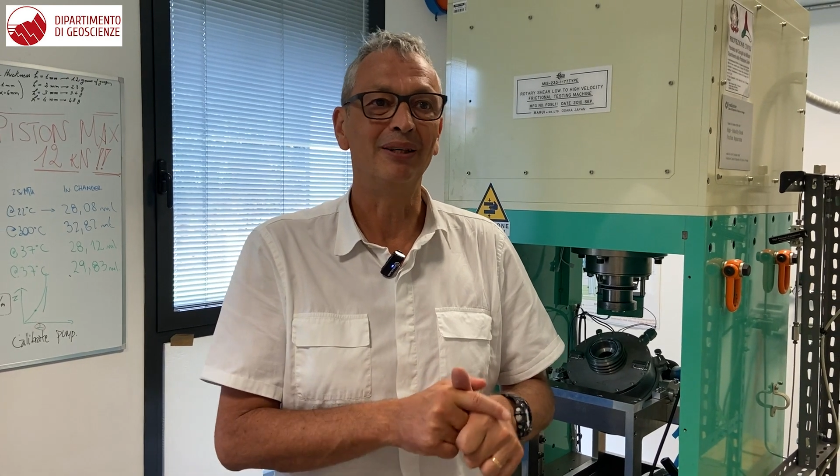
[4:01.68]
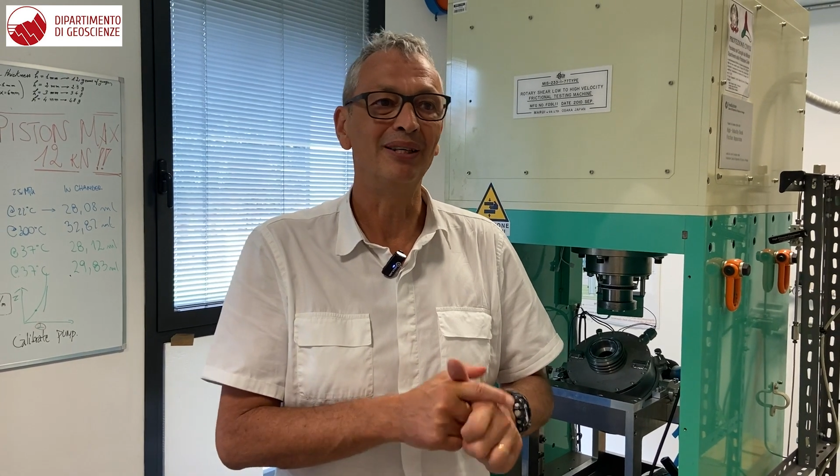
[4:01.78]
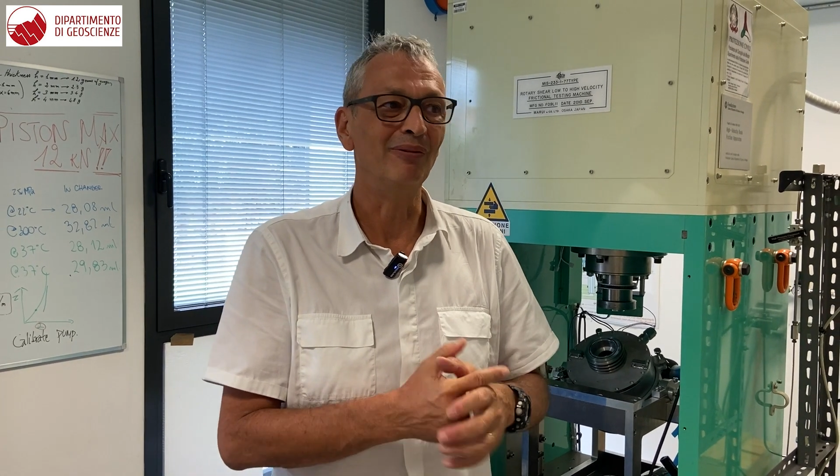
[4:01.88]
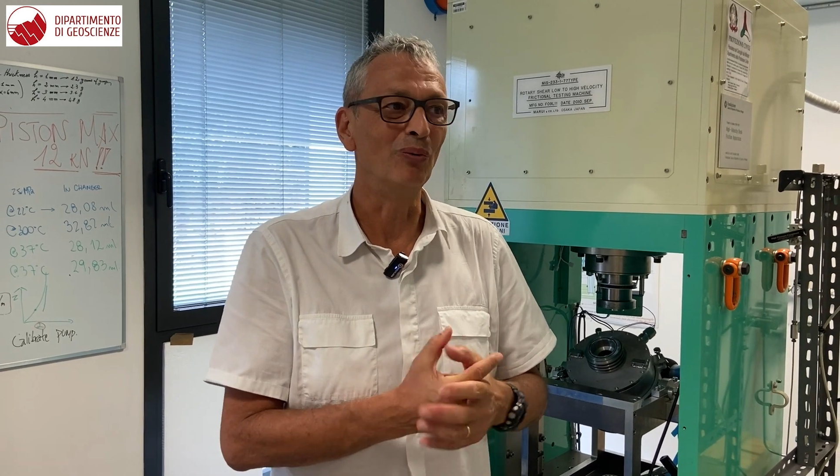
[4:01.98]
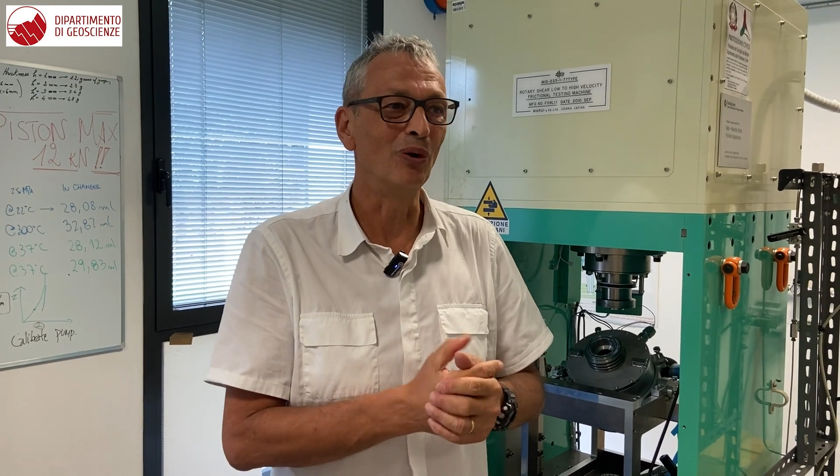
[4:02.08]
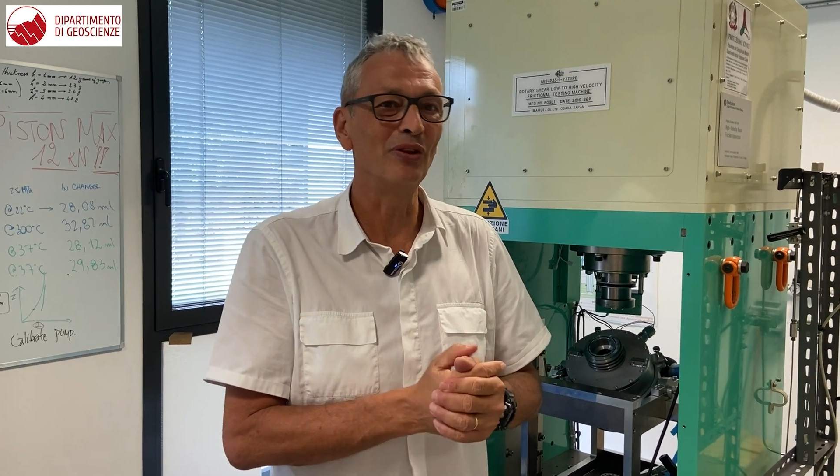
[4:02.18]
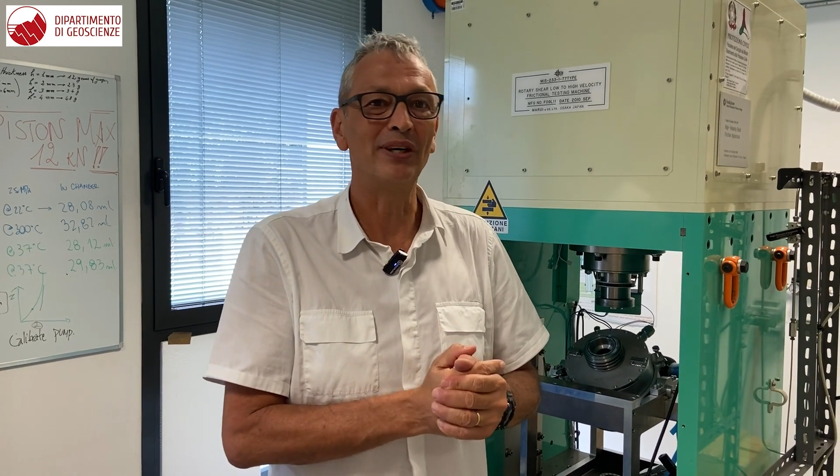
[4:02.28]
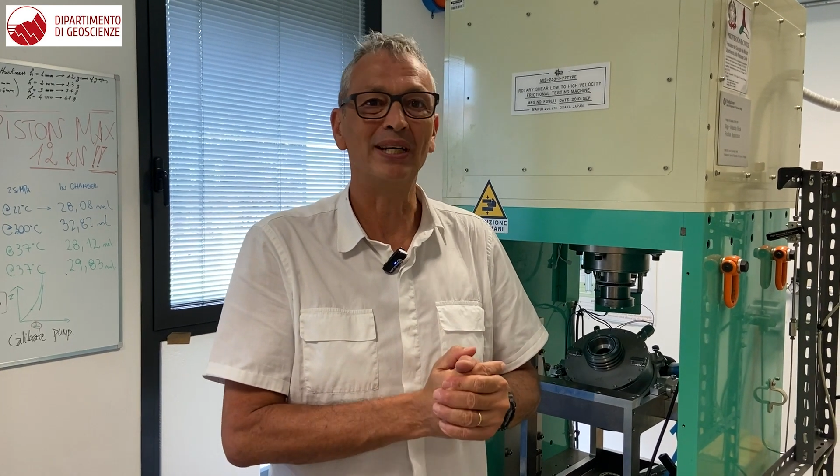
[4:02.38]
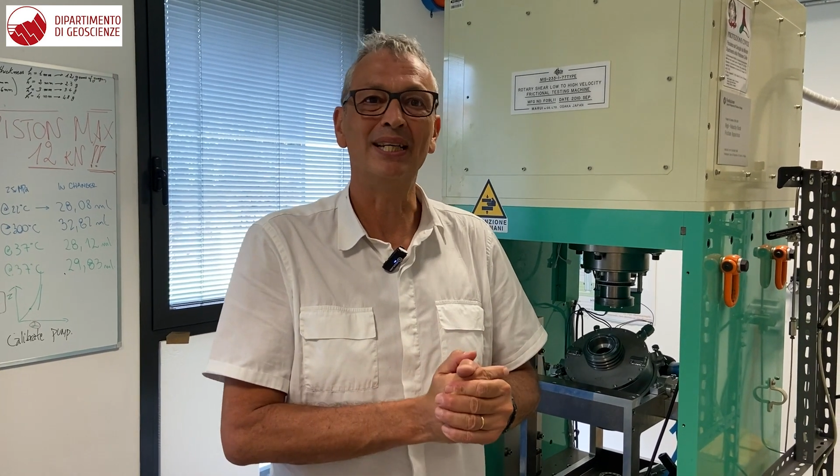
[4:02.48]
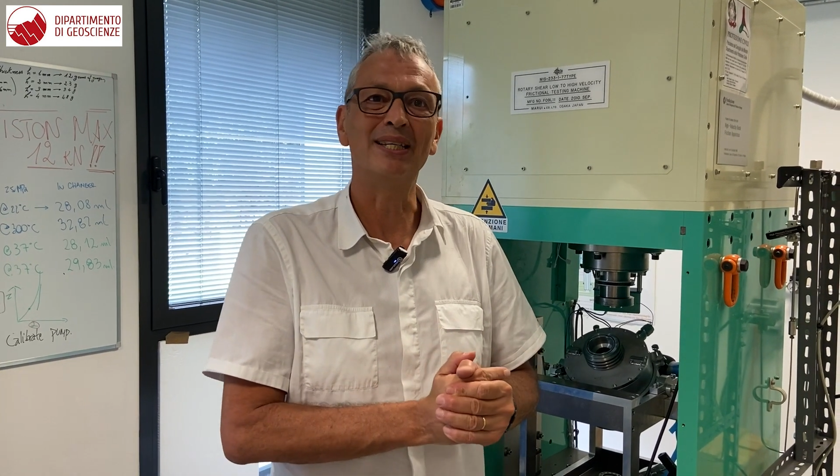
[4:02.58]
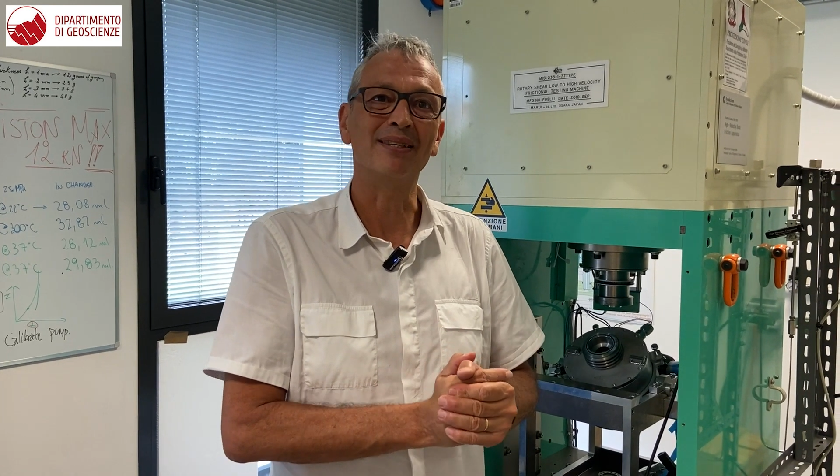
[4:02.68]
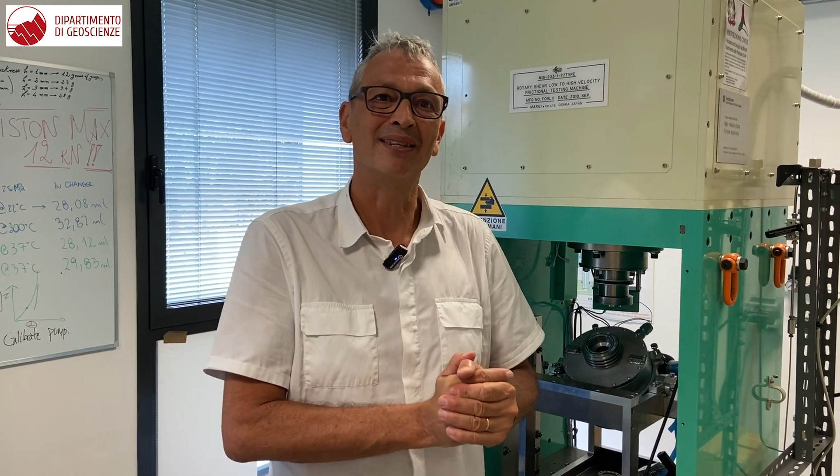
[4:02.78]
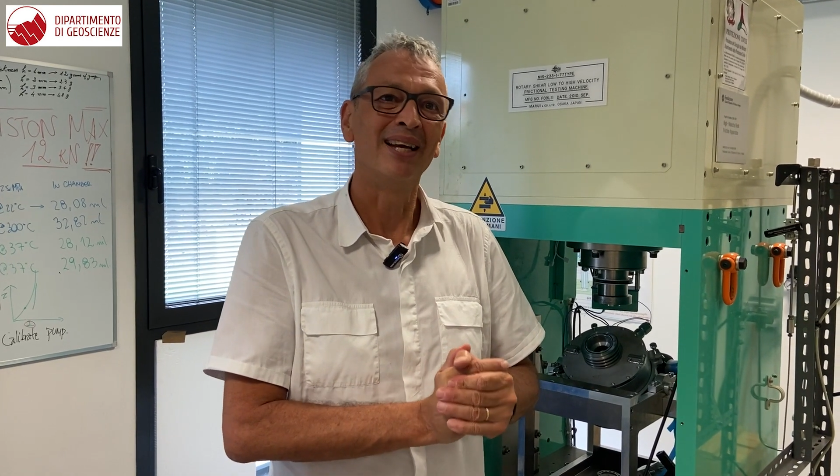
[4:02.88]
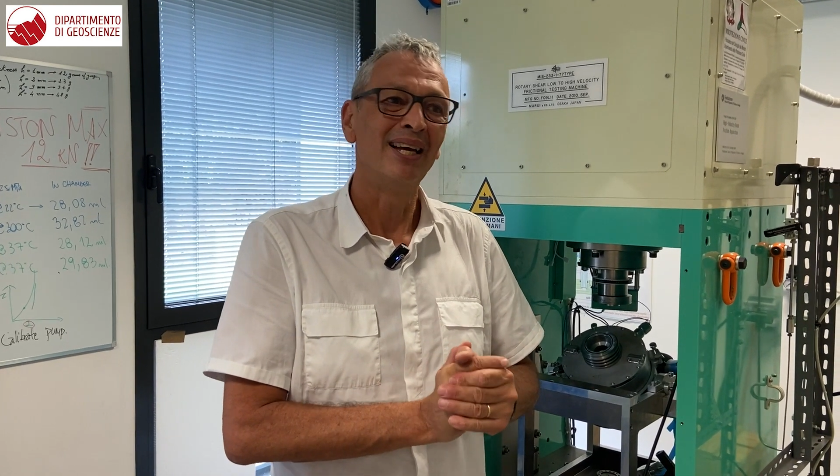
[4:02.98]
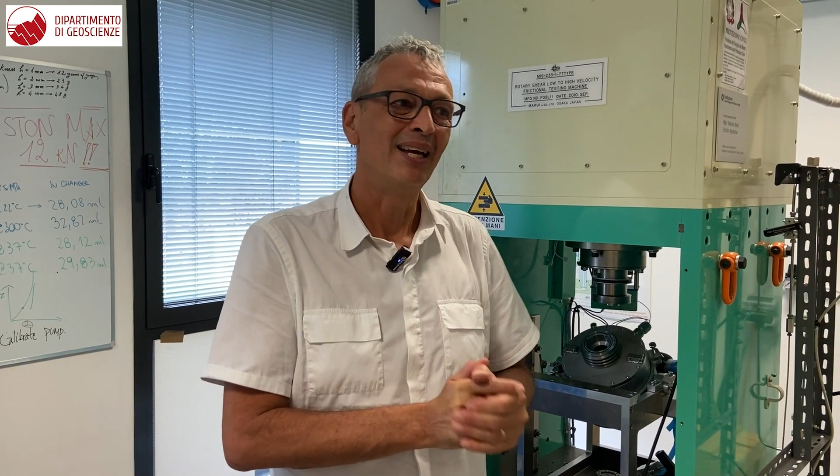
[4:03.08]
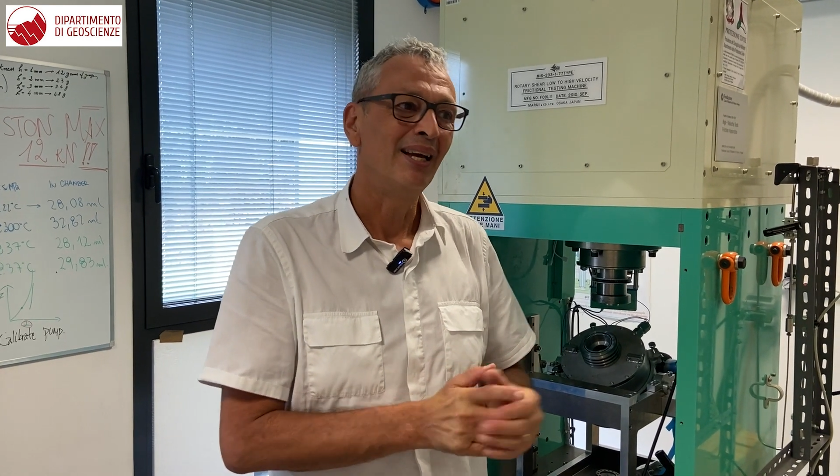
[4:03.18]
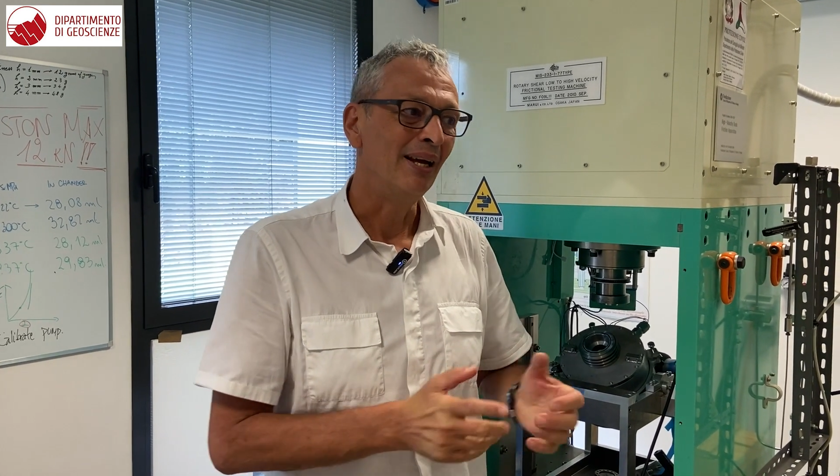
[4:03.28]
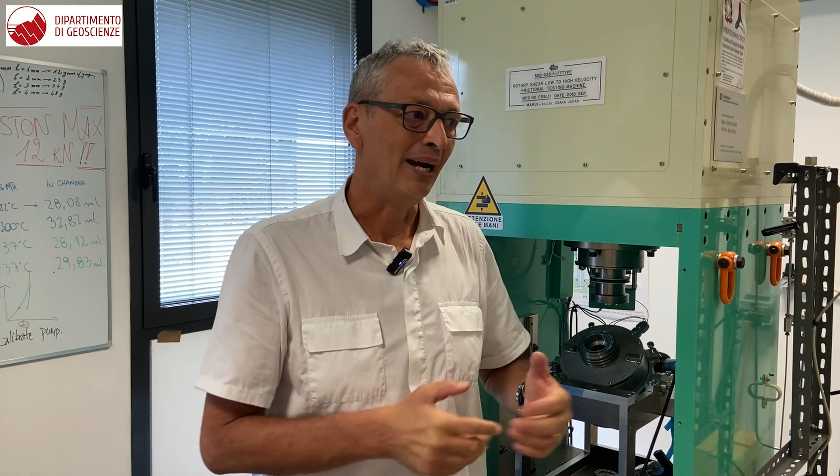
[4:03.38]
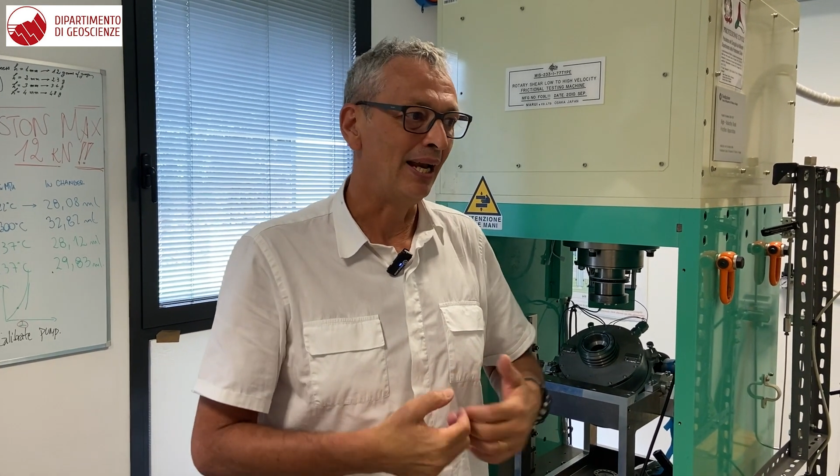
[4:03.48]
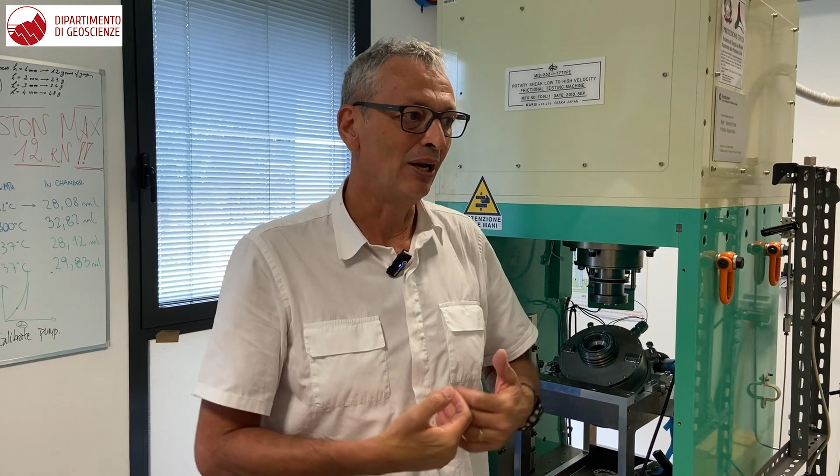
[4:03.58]
water is
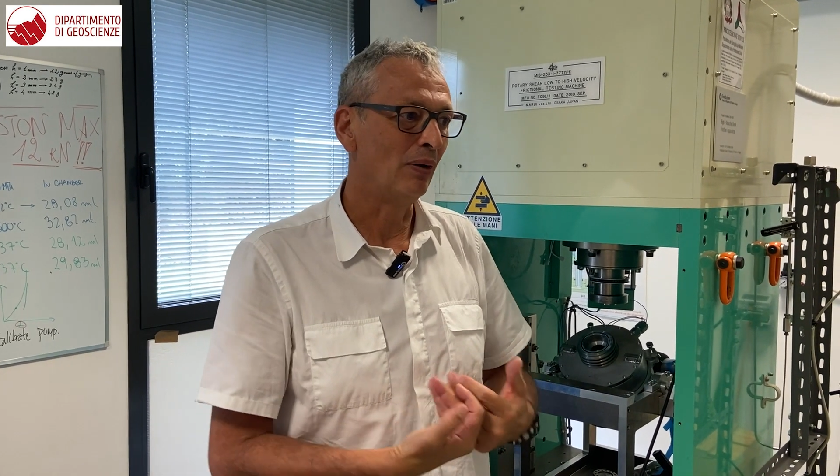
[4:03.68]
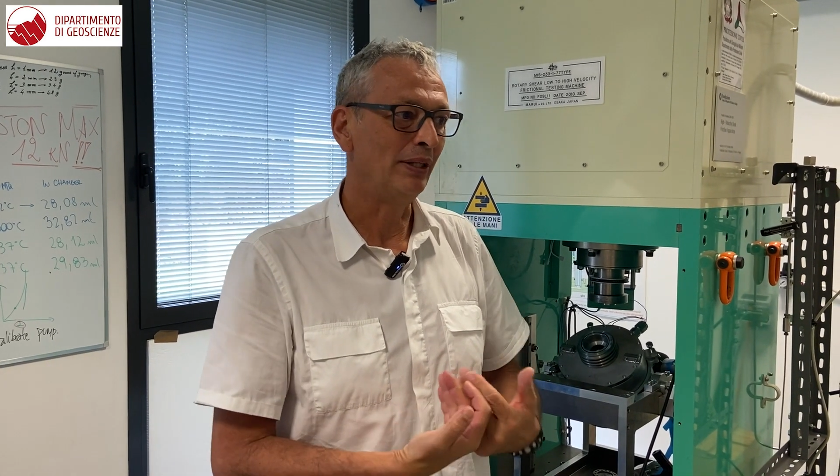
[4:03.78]
allow